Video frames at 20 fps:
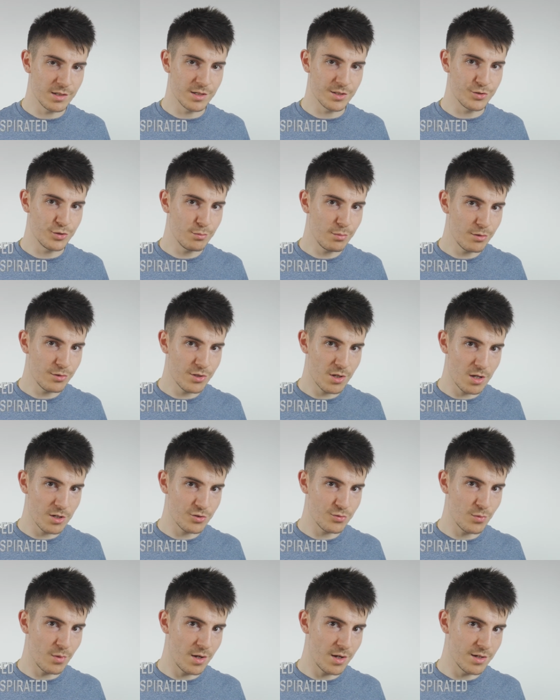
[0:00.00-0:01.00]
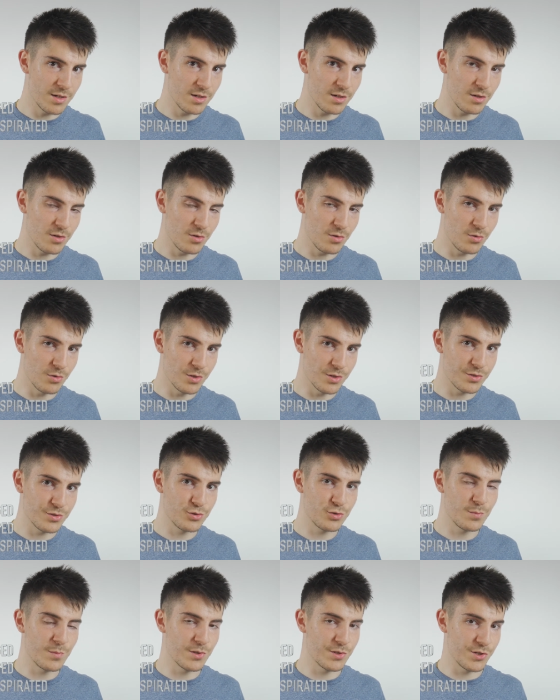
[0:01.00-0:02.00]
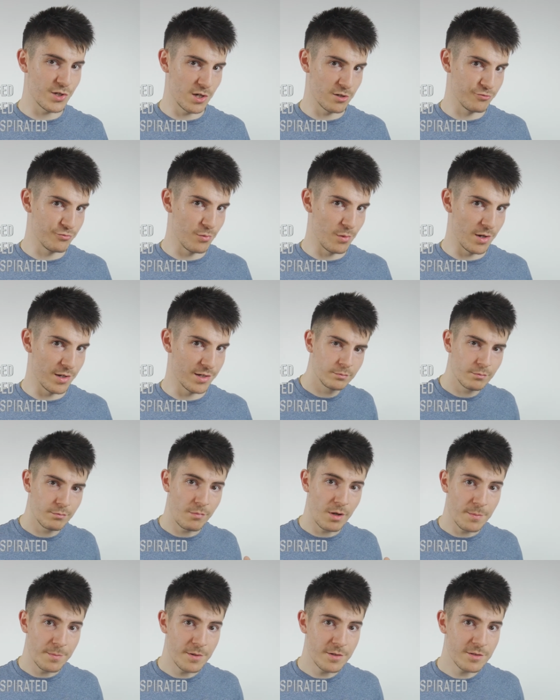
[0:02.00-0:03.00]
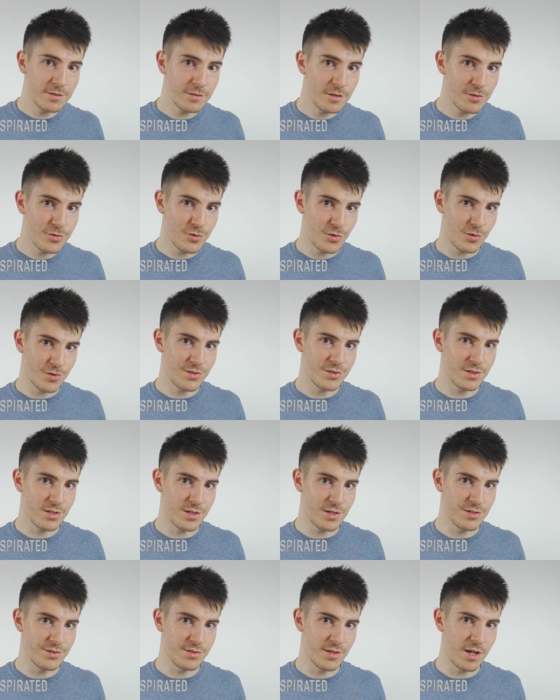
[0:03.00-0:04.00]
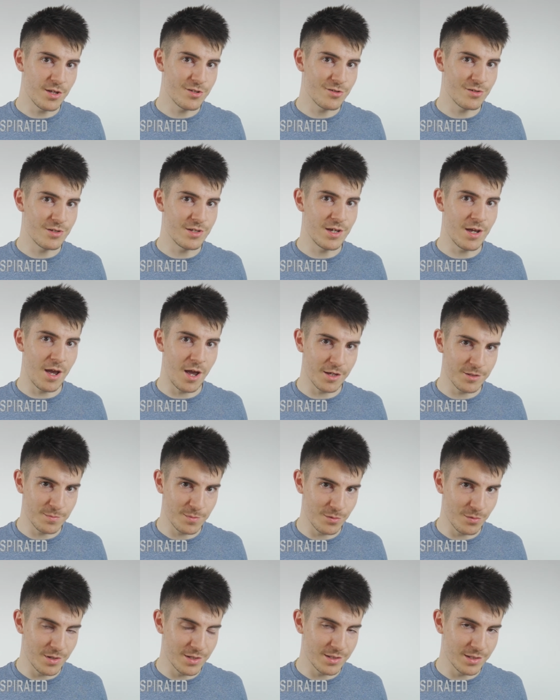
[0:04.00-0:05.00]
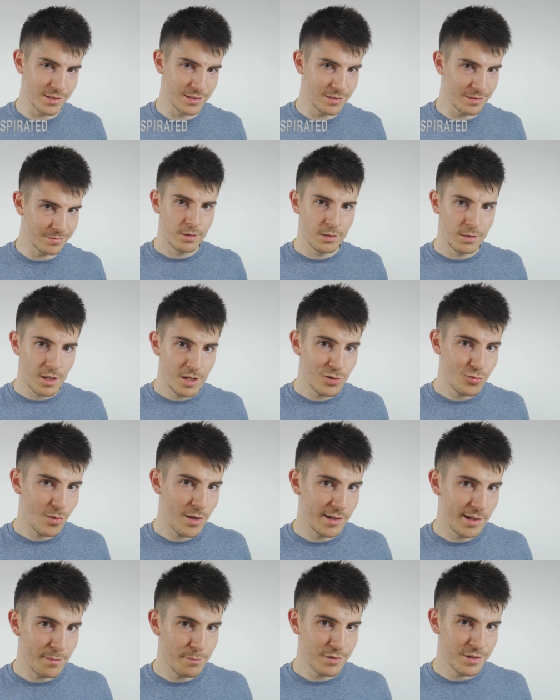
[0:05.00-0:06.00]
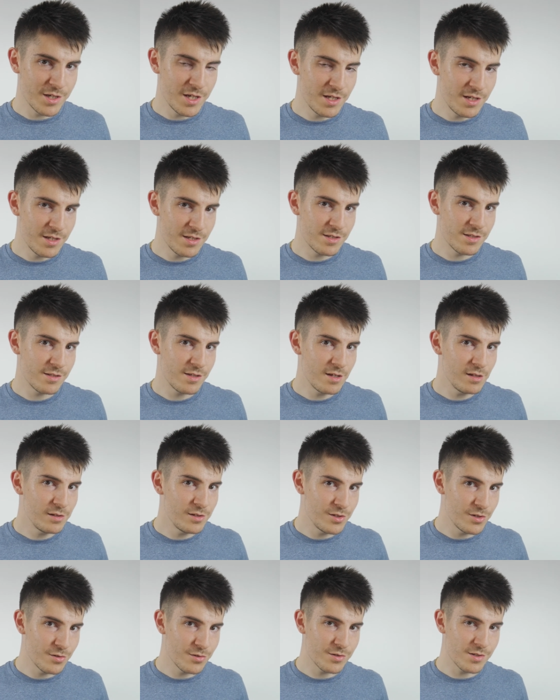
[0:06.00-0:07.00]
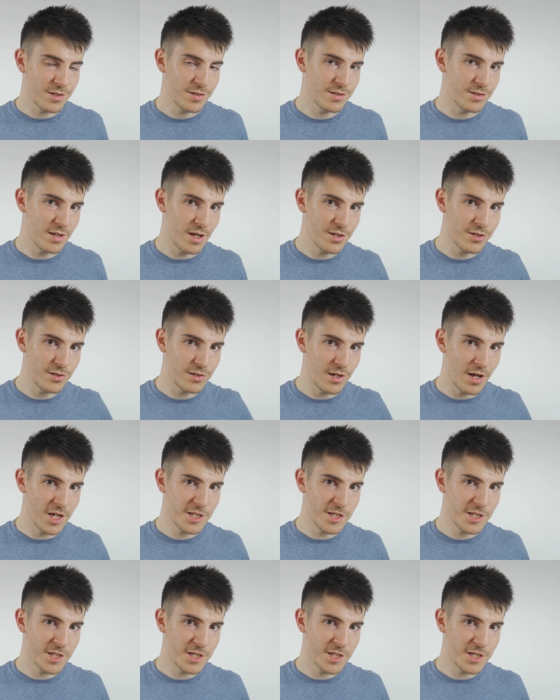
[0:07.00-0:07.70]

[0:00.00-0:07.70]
a turbocharged one, or a supercharged one? My personal choice is naturally aspirated. That's why Lamborghini still uses naturally